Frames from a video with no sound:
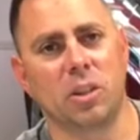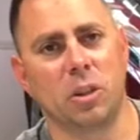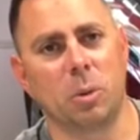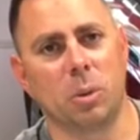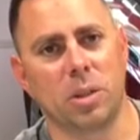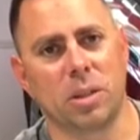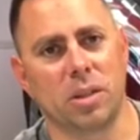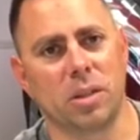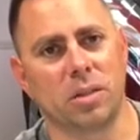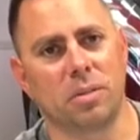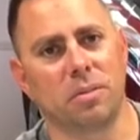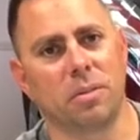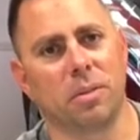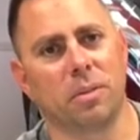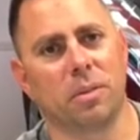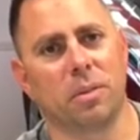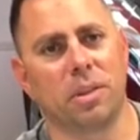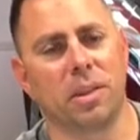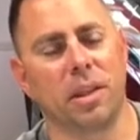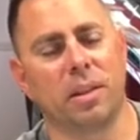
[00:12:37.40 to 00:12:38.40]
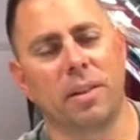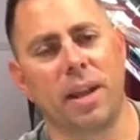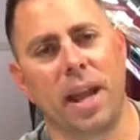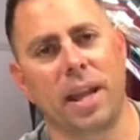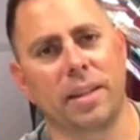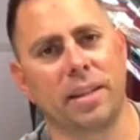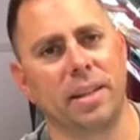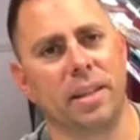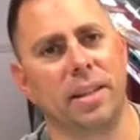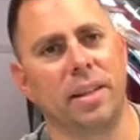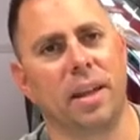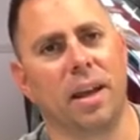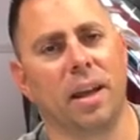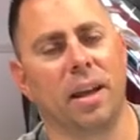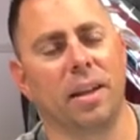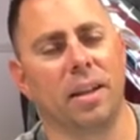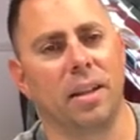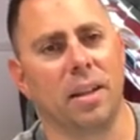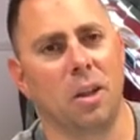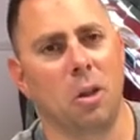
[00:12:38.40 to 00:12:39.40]
you, which is the Arachnid
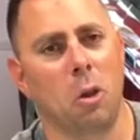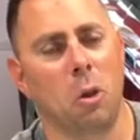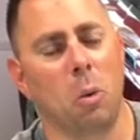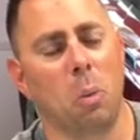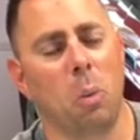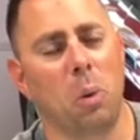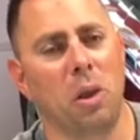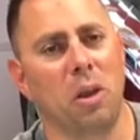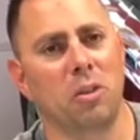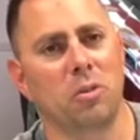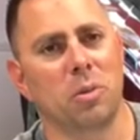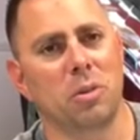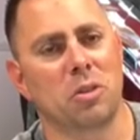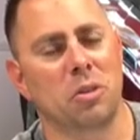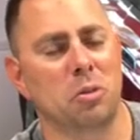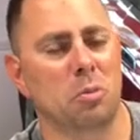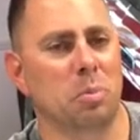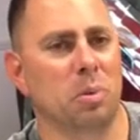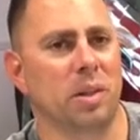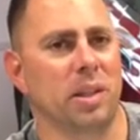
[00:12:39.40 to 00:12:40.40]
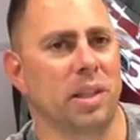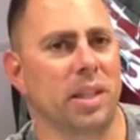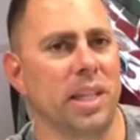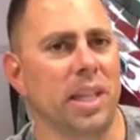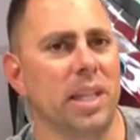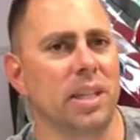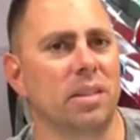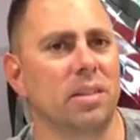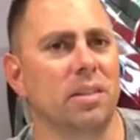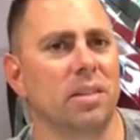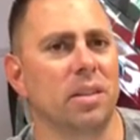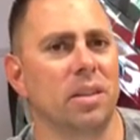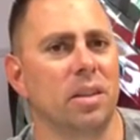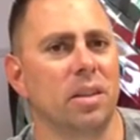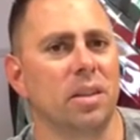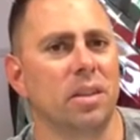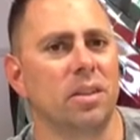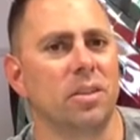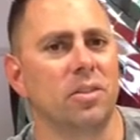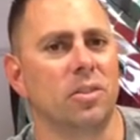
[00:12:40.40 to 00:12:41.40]
wheels, which is pretty neat.
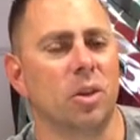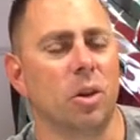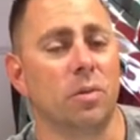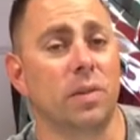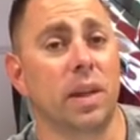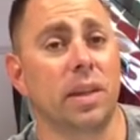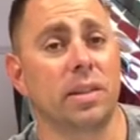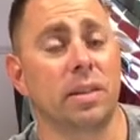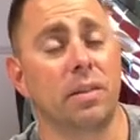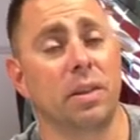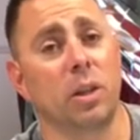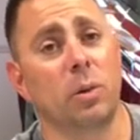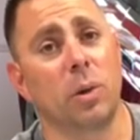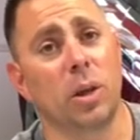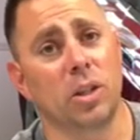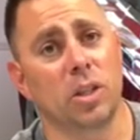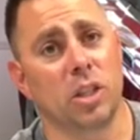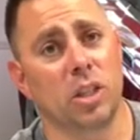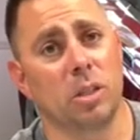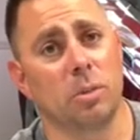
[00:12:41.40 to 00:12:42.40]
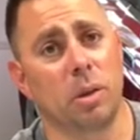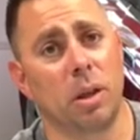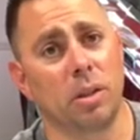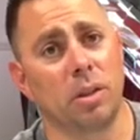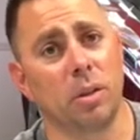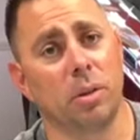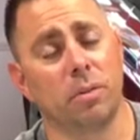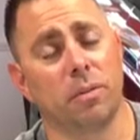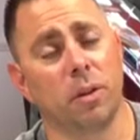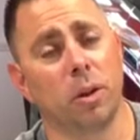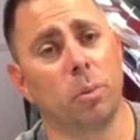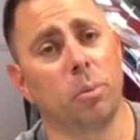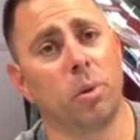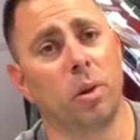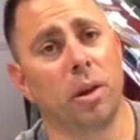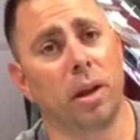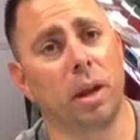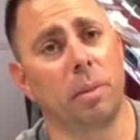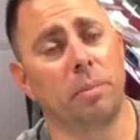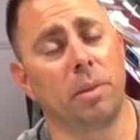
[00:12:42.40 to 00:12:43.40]
So if you guys have any questions about the referral
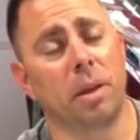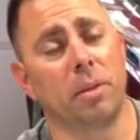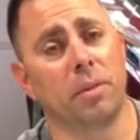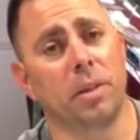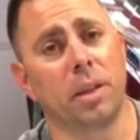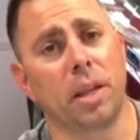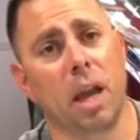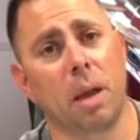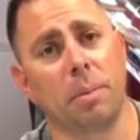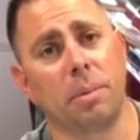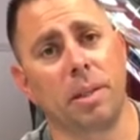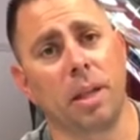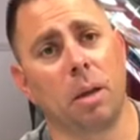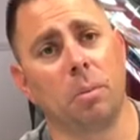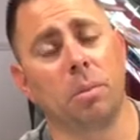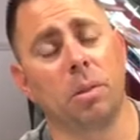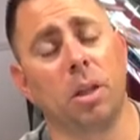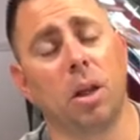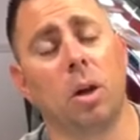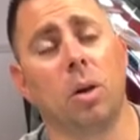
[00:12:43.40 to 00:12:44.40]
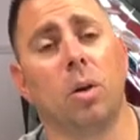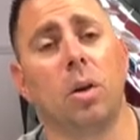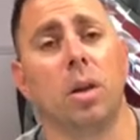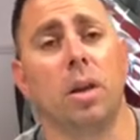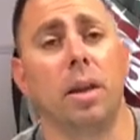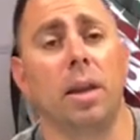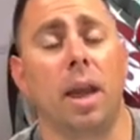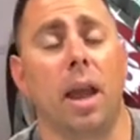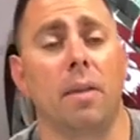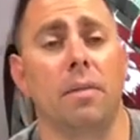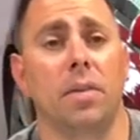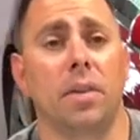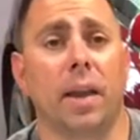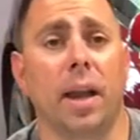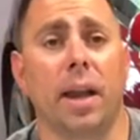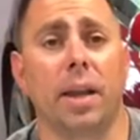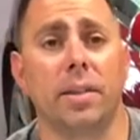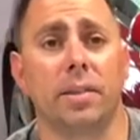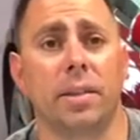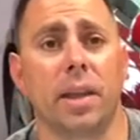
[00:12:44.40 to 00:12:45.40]
program, definitely comment down below. If you
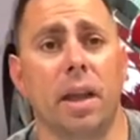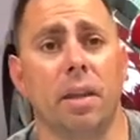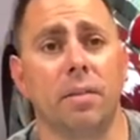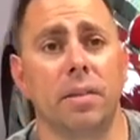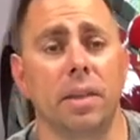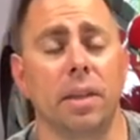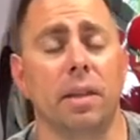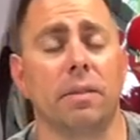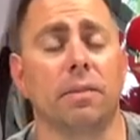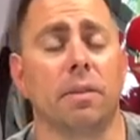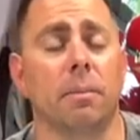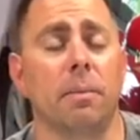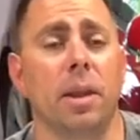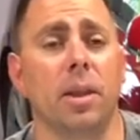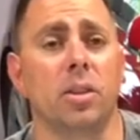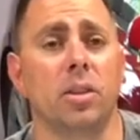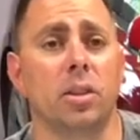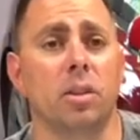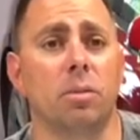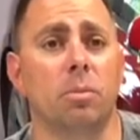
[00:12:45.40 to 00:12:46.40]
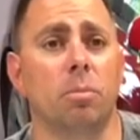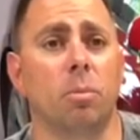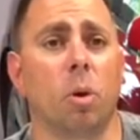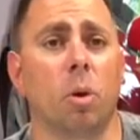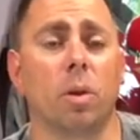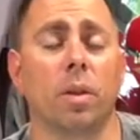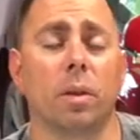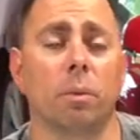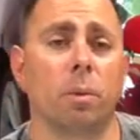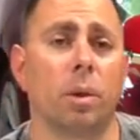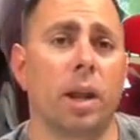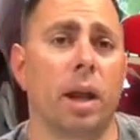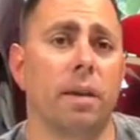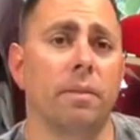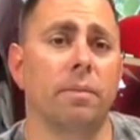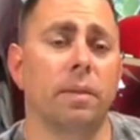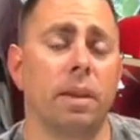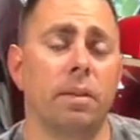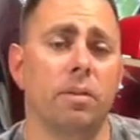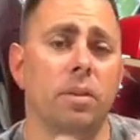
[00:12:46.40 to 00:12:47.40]
guys have any information more than what
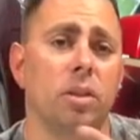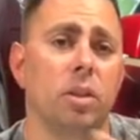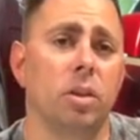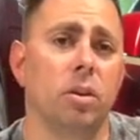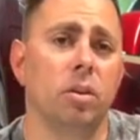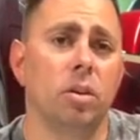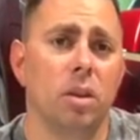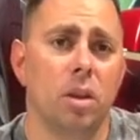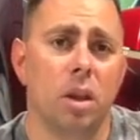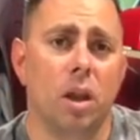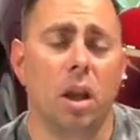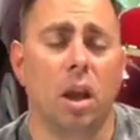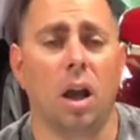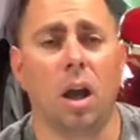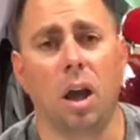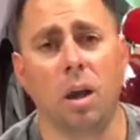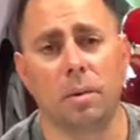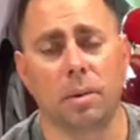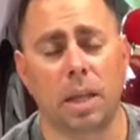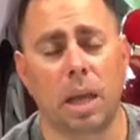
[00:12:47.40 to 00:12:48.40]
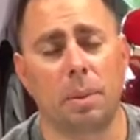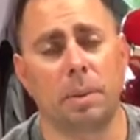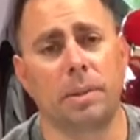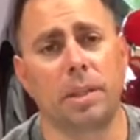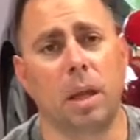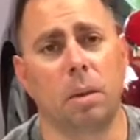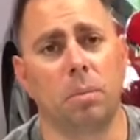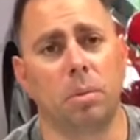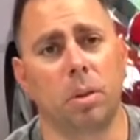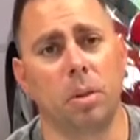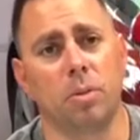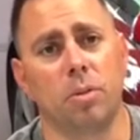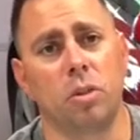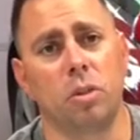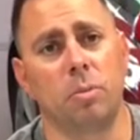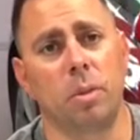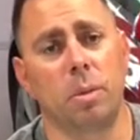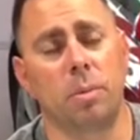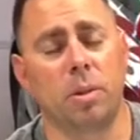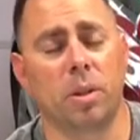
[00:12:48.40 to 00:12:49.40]
I've given you, comment down below too.
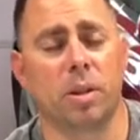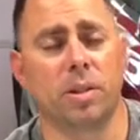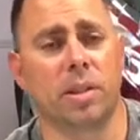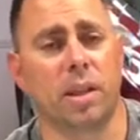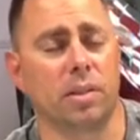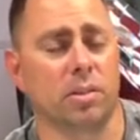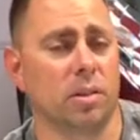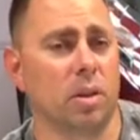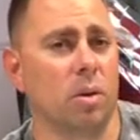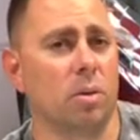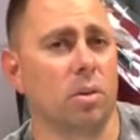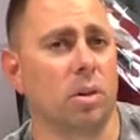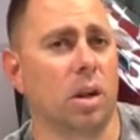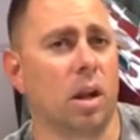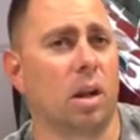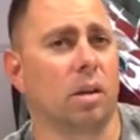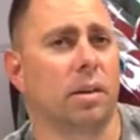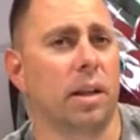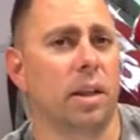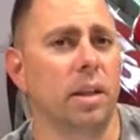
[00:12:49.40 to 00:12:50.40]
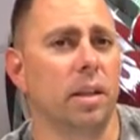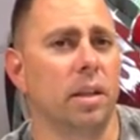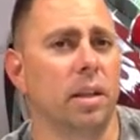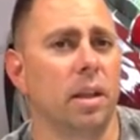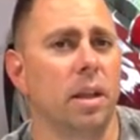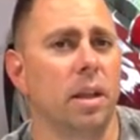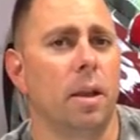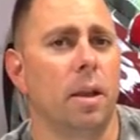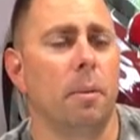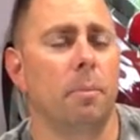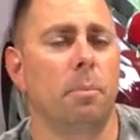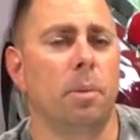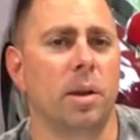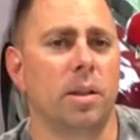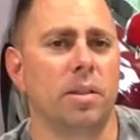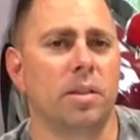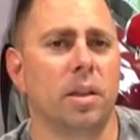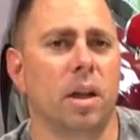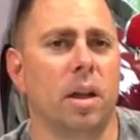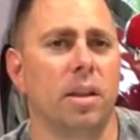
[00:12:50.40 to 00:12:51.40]
Maybe you're a Tesla owner already.
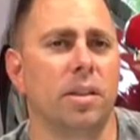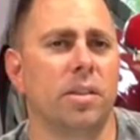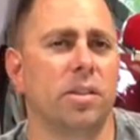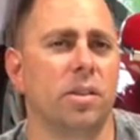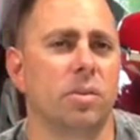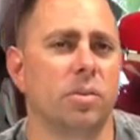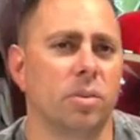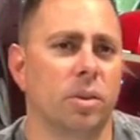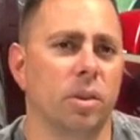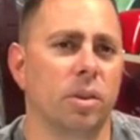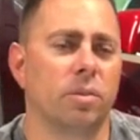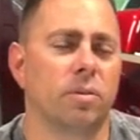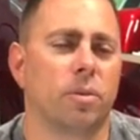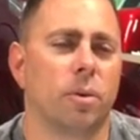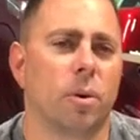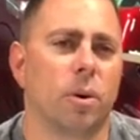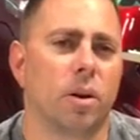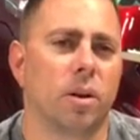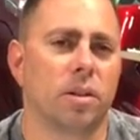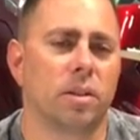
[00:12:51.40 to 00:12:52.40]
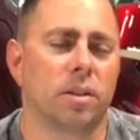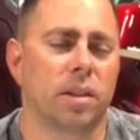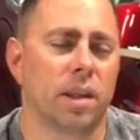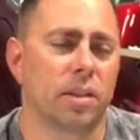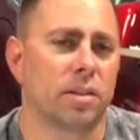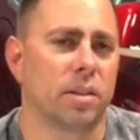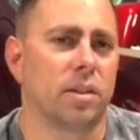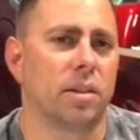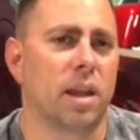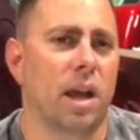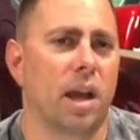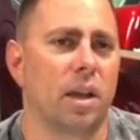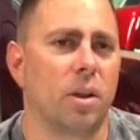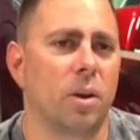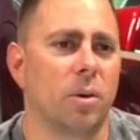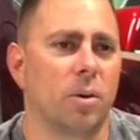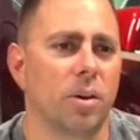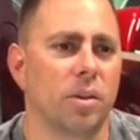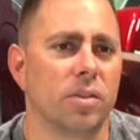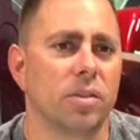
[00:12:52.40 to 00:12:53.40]
But this is really for Tesla
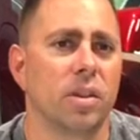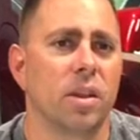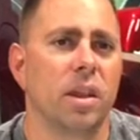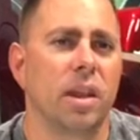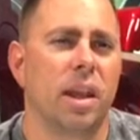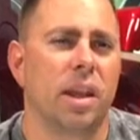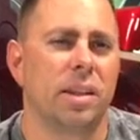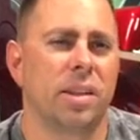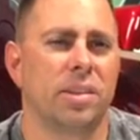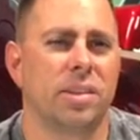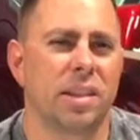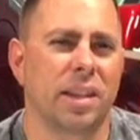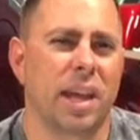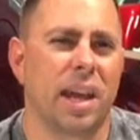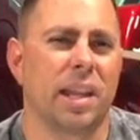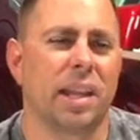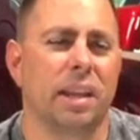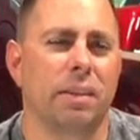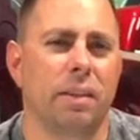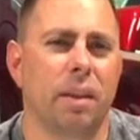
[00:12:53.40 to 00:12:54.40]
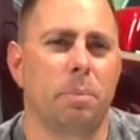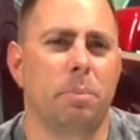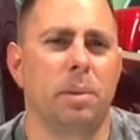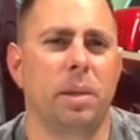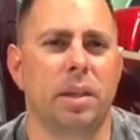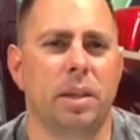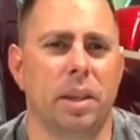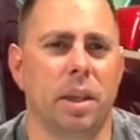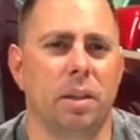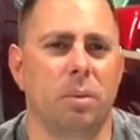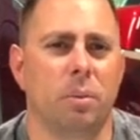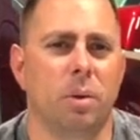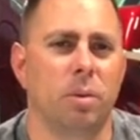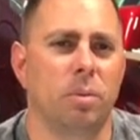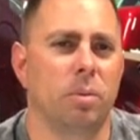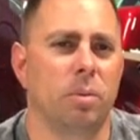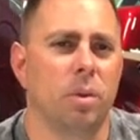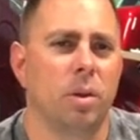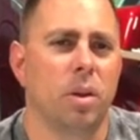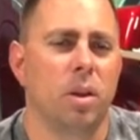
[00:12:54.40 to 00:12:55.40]
non-owners. This is to kind of give you a peek in
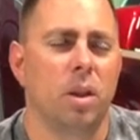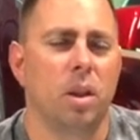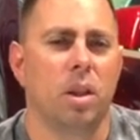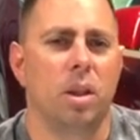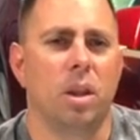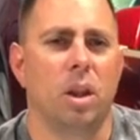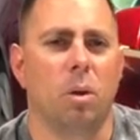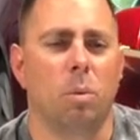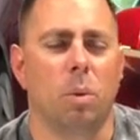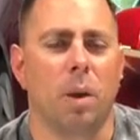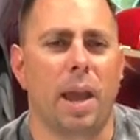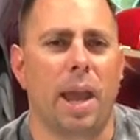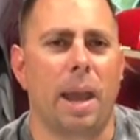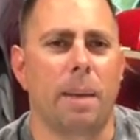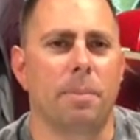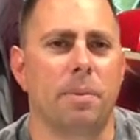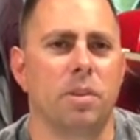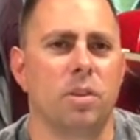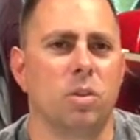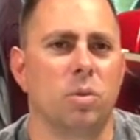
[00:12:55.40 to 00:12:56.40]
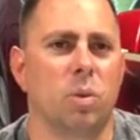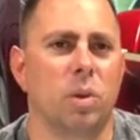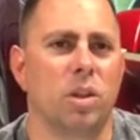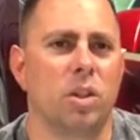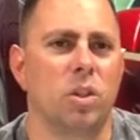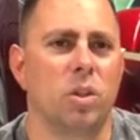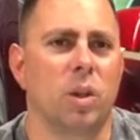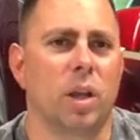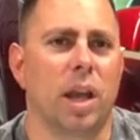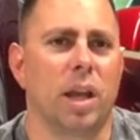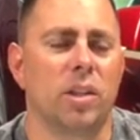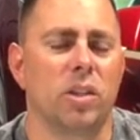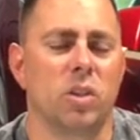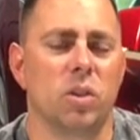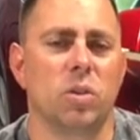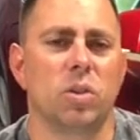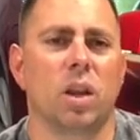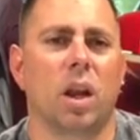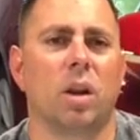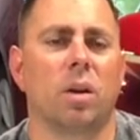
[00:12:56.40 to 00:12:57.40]
when, what happens when you guys
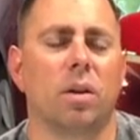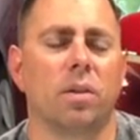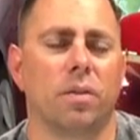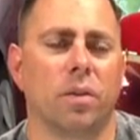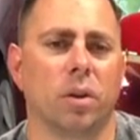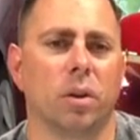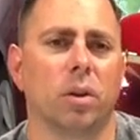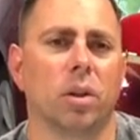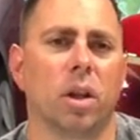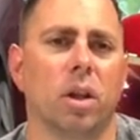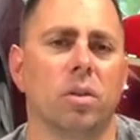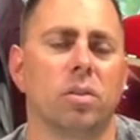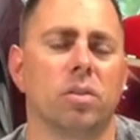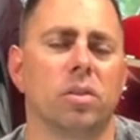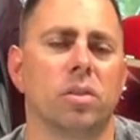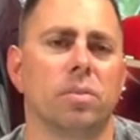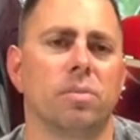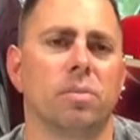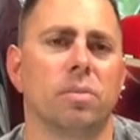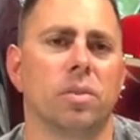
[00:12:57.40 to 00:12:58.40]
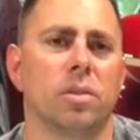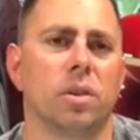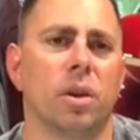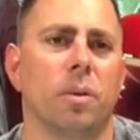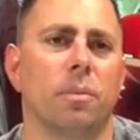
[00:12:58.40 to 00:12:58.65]
use our referral codes. So,